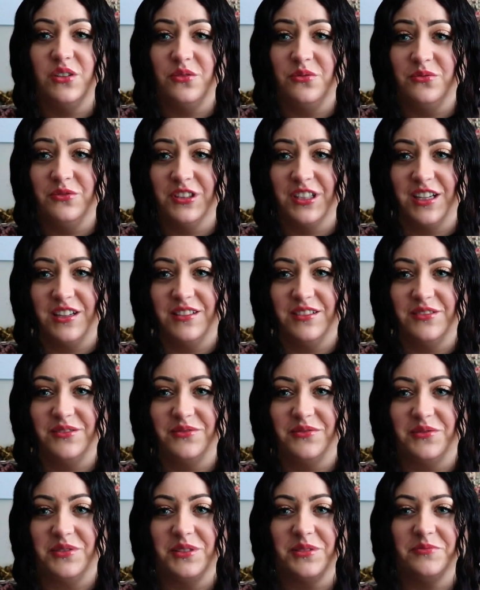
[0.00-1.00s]
you
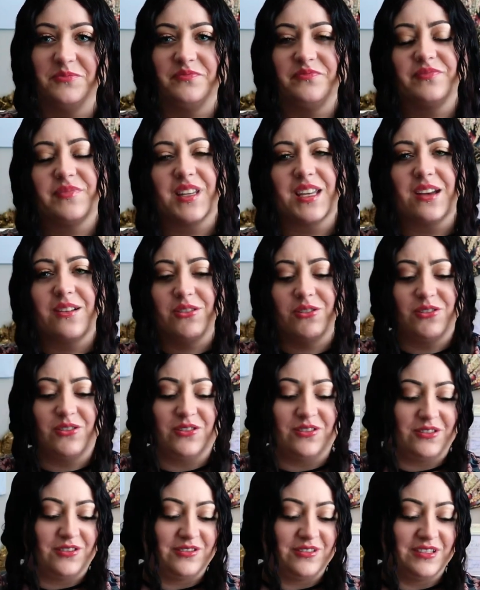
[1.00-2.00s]
love.
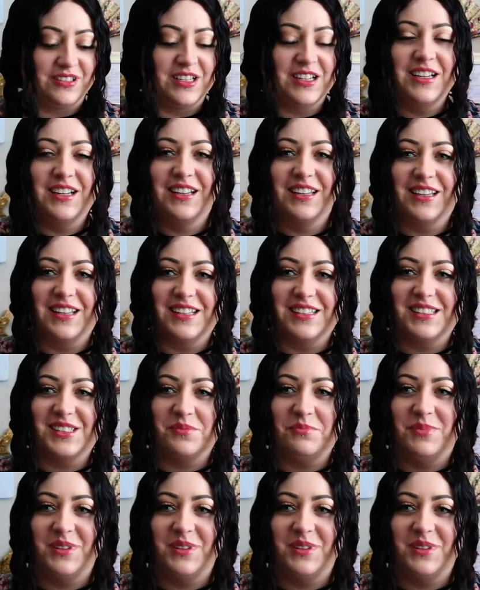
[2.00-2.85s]
Aww, that's